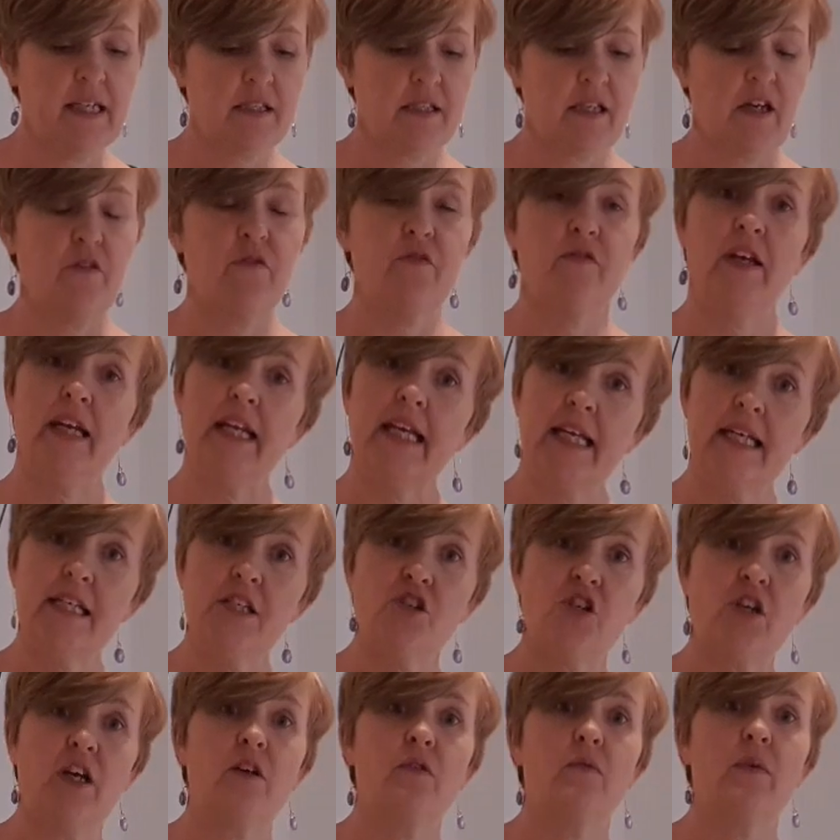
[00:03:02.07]
So filling is
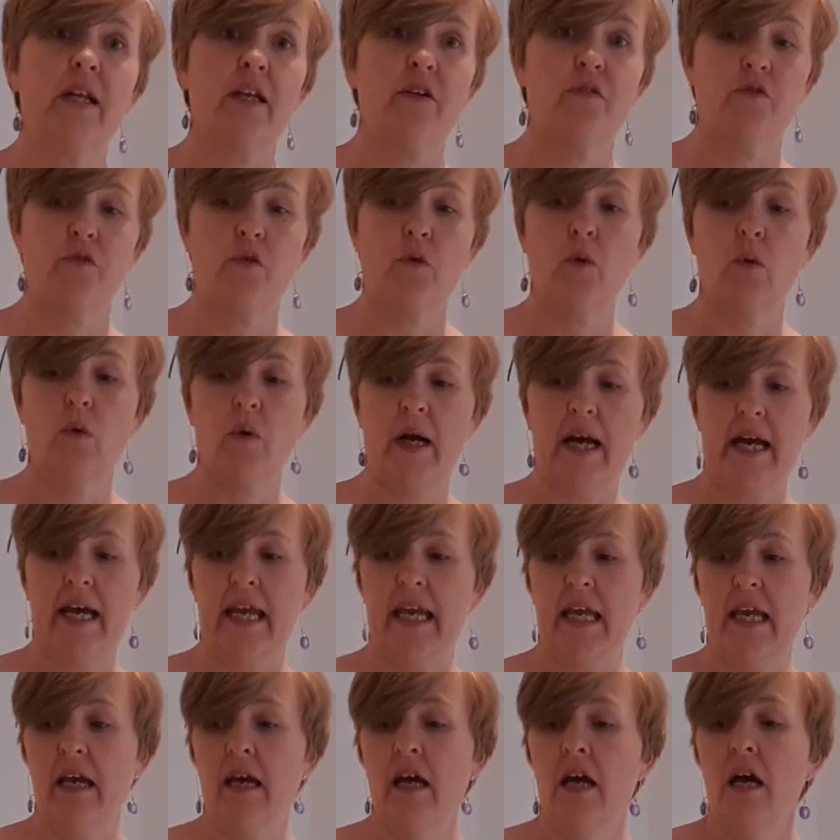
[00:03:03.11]
generally for a